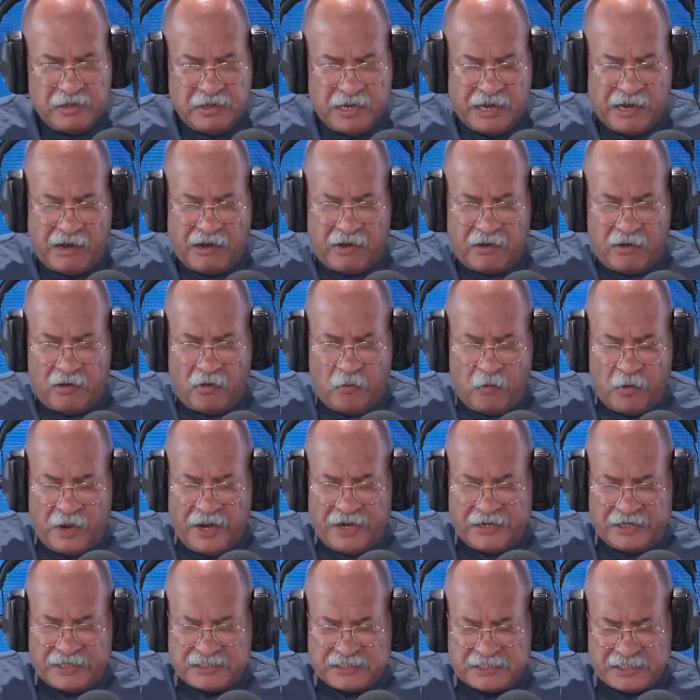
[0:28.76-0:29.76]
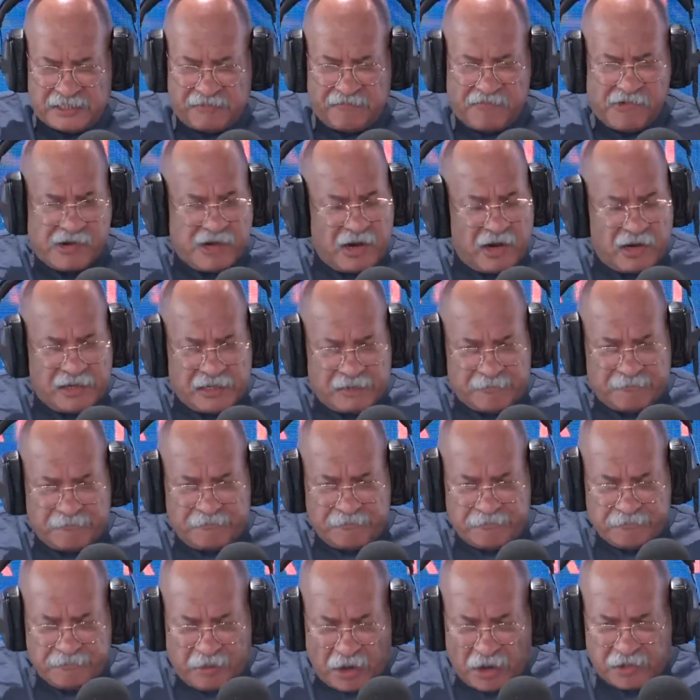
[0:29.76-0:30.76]
our awareness at the very early
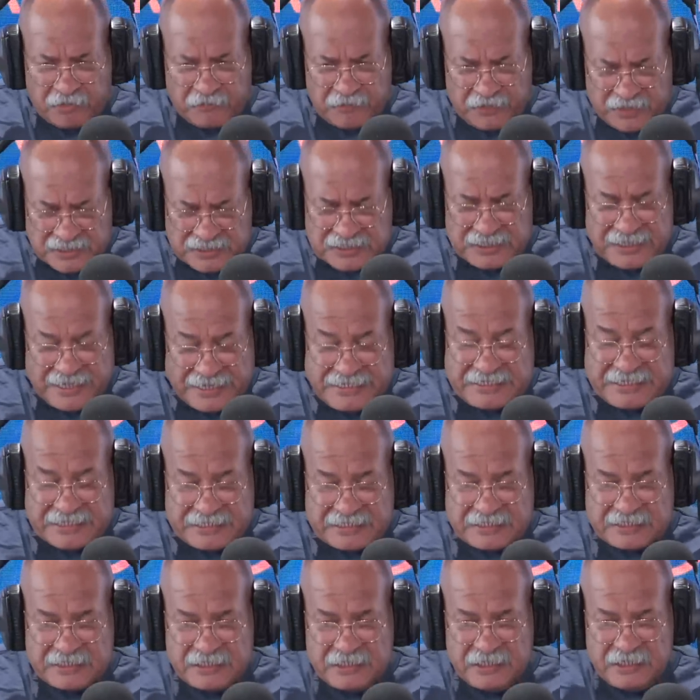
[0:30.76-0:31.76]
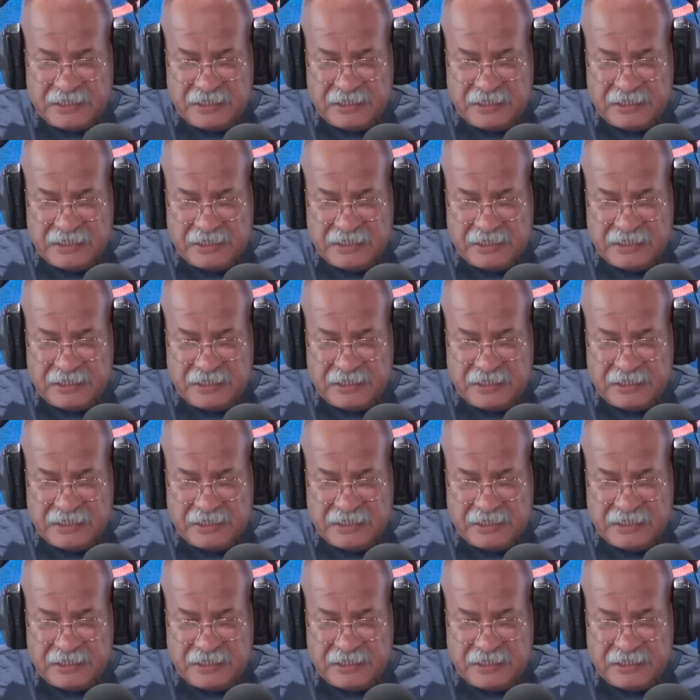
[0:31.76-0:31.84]
part of this latest